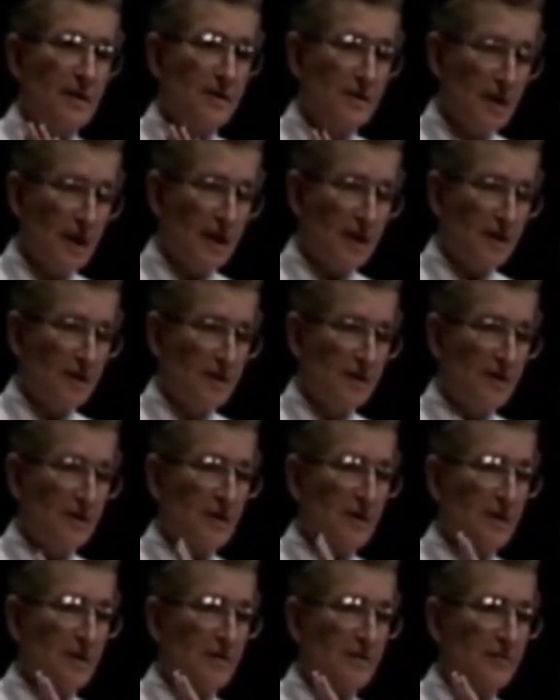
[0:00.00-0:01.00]

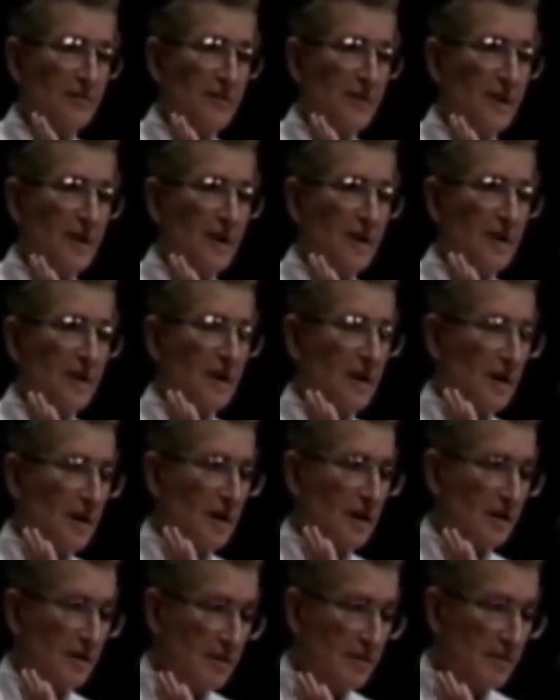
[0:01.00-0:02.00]
sector of
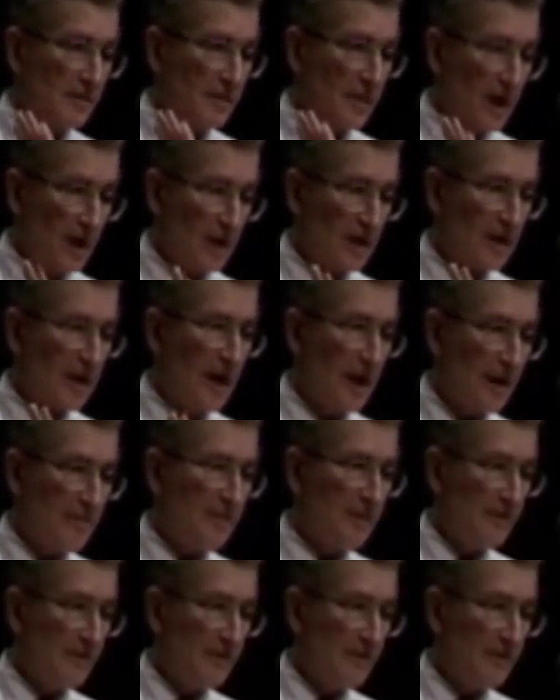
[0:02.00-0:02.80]
modern